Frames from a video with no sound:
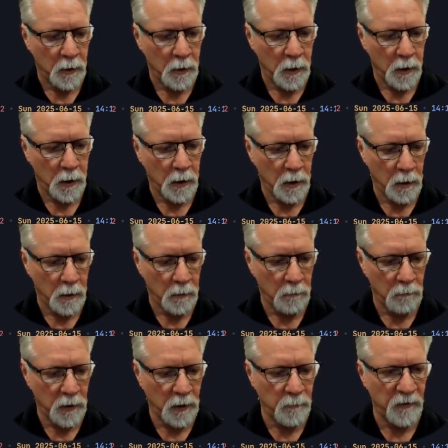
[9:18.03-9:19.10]

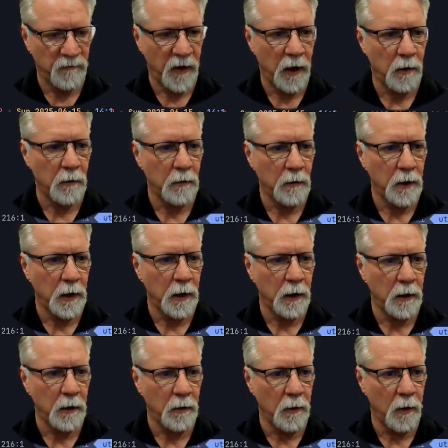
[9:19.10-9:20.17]
README file.
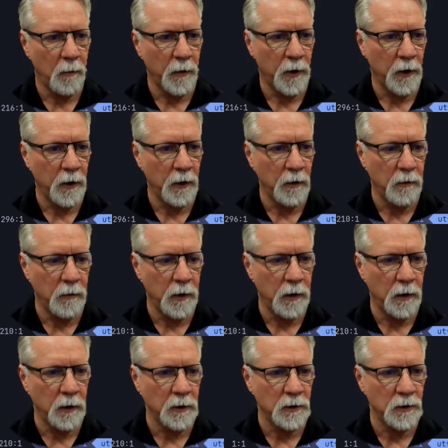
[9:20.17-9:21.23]
And all we're going to do
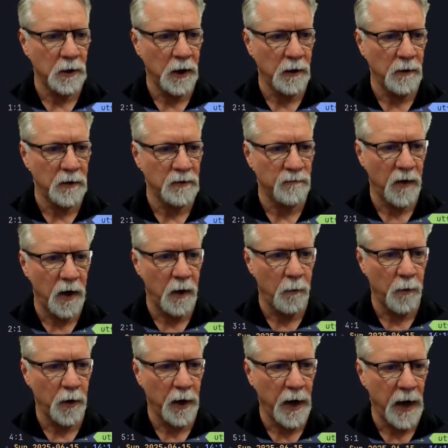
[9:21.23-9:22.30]
is, in this file,
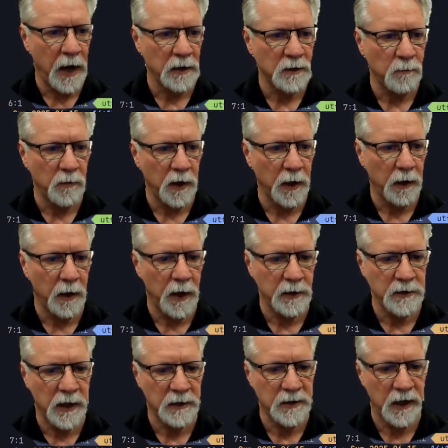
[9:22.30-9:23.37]
we're going to add some blank
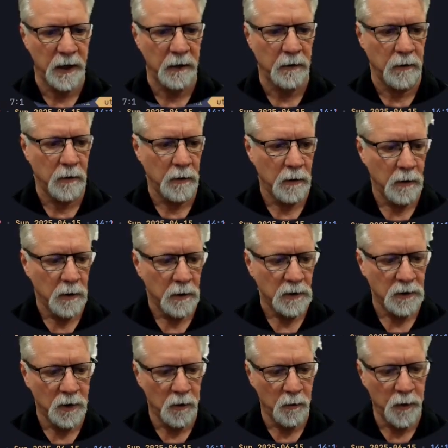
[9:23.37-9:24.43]
lines. That's it.
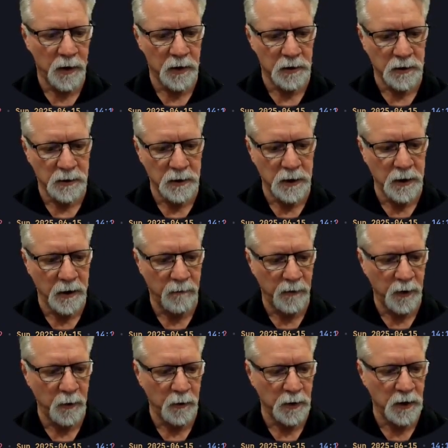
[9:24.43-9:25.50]
So we can see if we
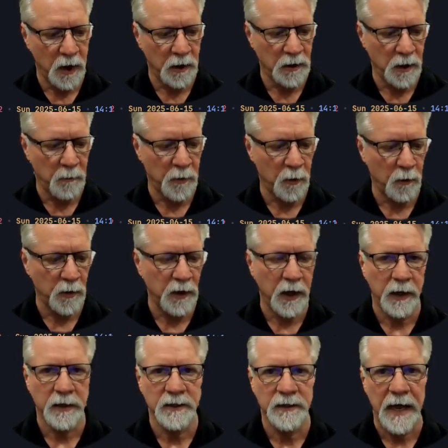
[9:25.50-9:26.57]
do a typical
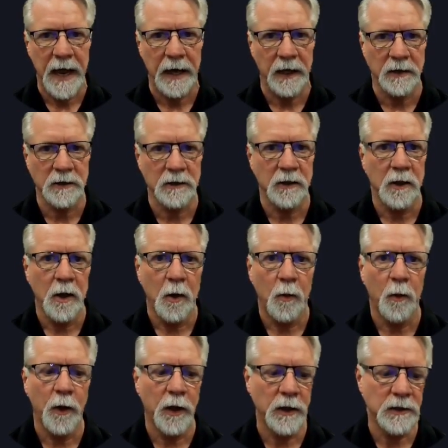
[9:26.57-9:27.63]
git status,
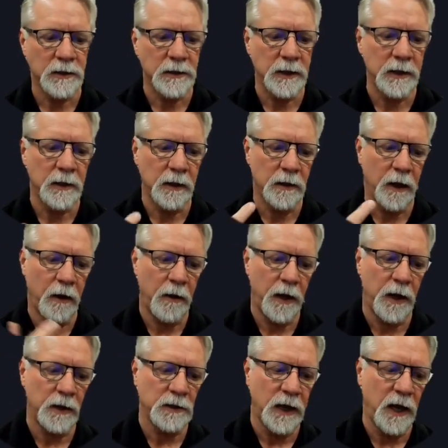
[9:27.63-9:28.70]
we're going to see that there
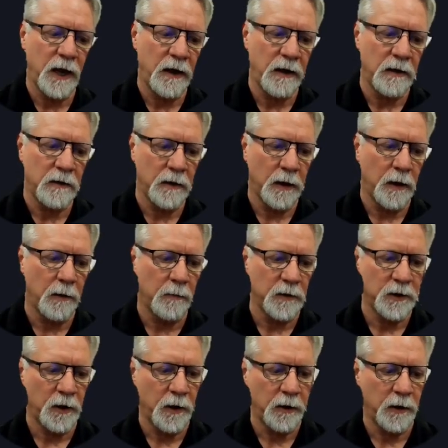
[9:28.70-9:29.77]
is a,
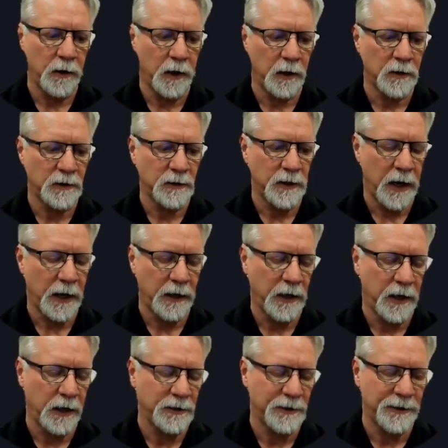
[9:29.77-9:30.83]
git
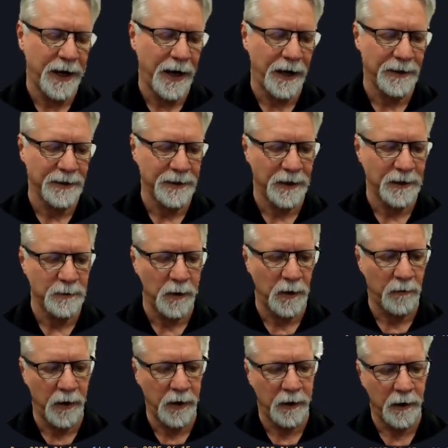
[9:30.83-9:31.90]
status, got to spell
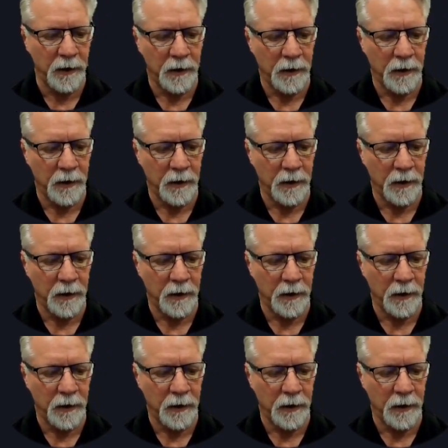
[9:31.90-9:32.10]
it right.